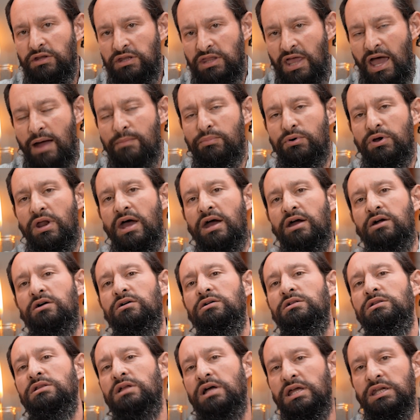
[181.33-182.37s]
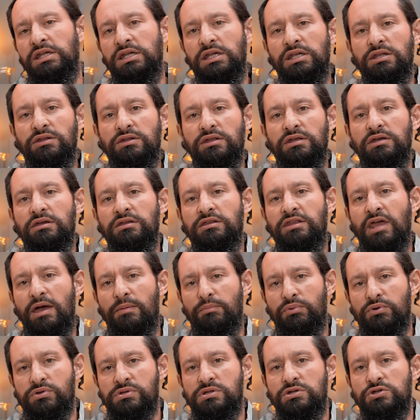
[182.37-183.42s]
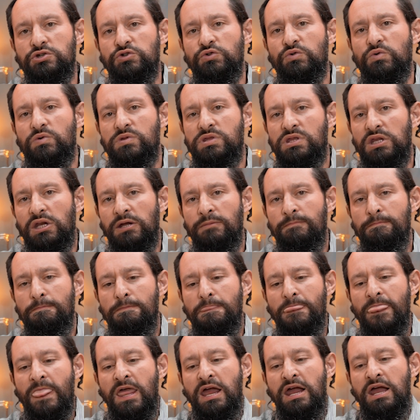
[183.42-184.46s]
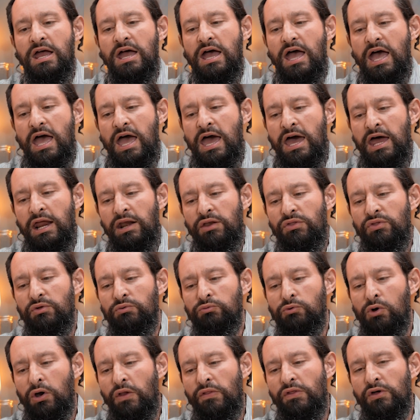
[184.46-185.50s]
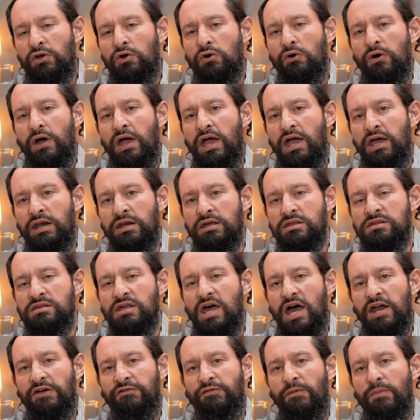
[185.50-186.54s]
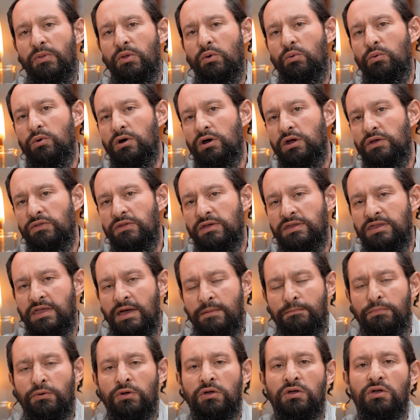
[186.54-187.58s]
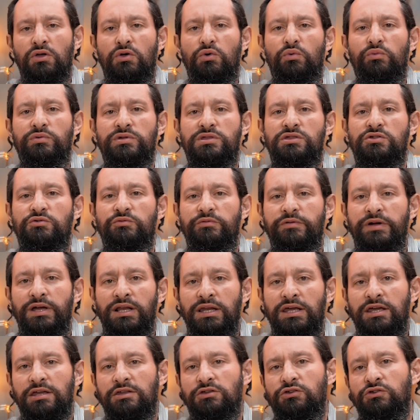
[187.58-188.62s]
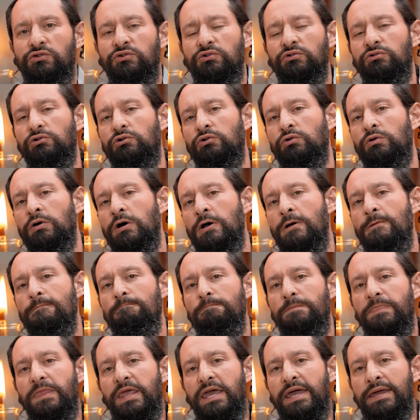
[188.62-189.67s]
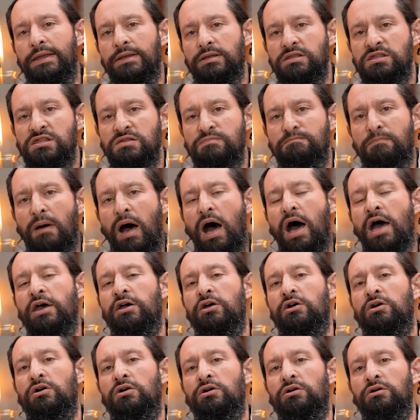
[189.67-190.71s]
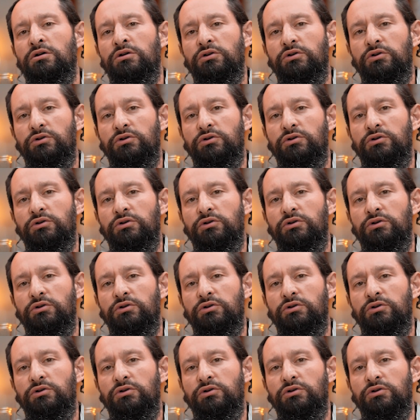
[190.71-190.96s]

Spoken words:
the tabernacle and in the temples in Jerusalem. And the role of the Kohen, aside from the work in the temple, was really to inspire